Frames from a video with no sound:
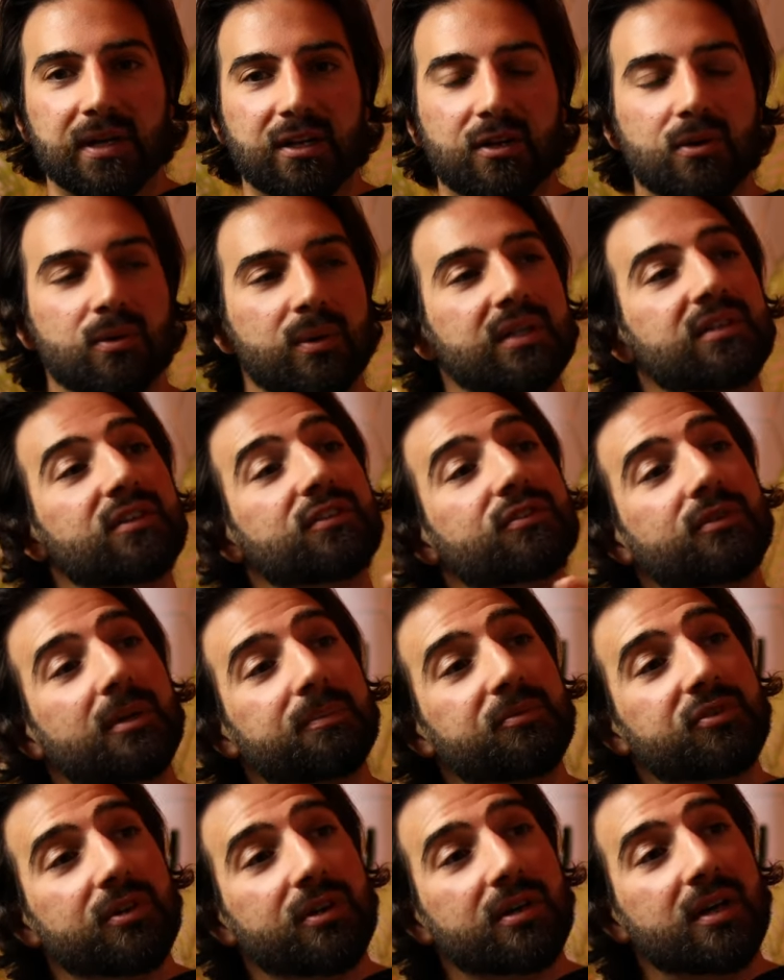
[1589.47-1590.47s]
it according to
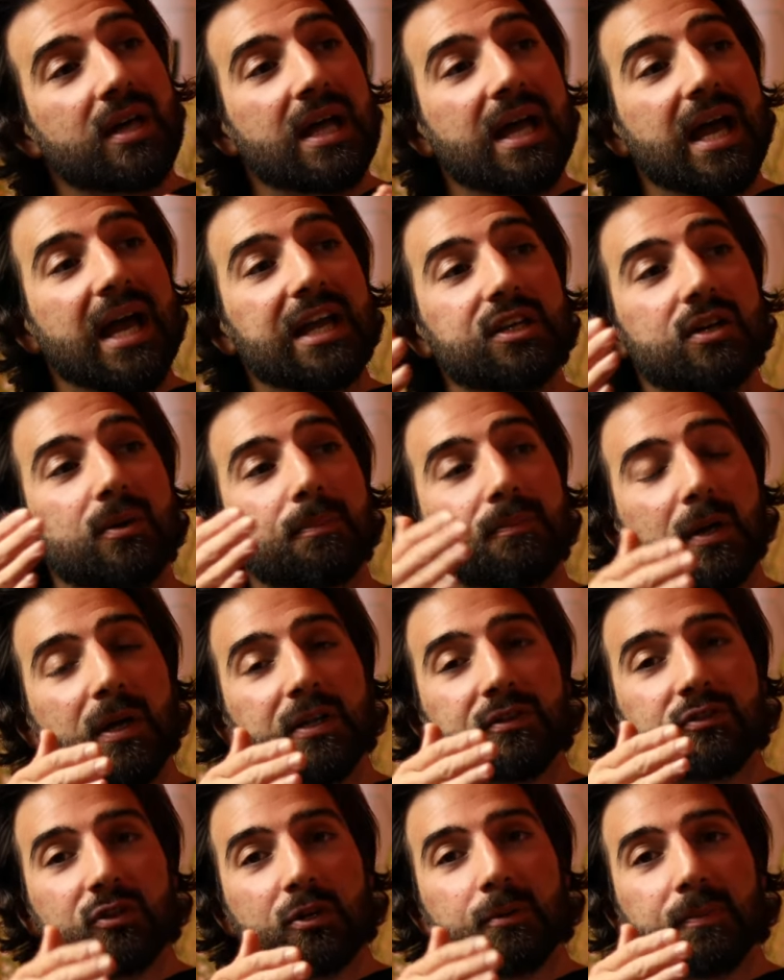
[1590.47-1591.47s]
scripture and you
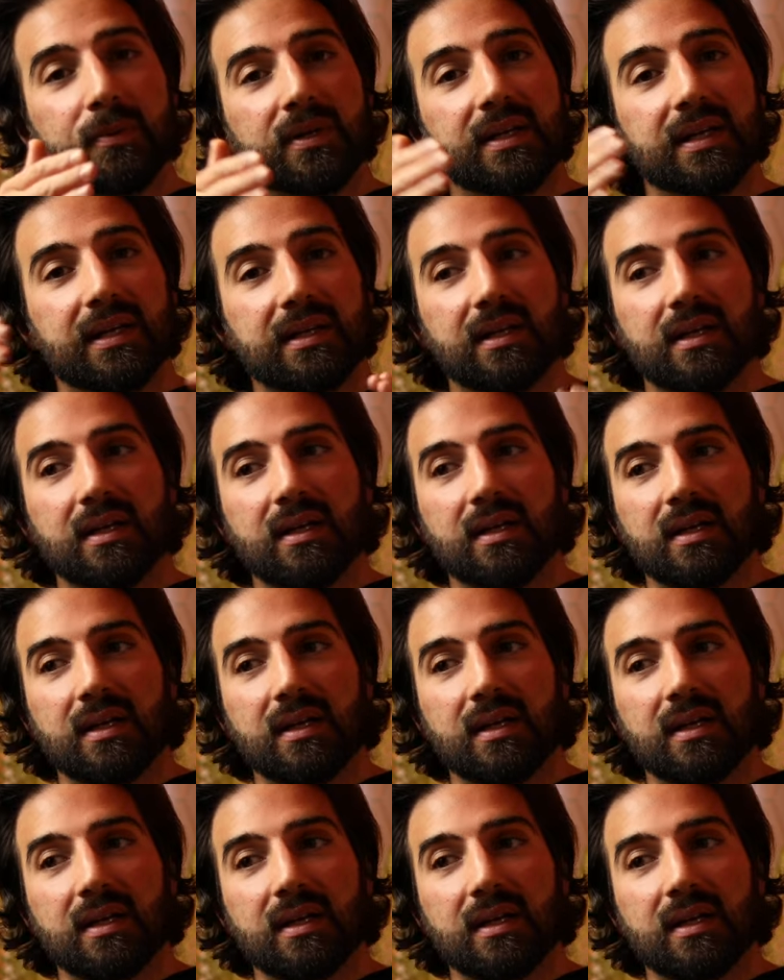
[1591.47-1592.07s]
interpret it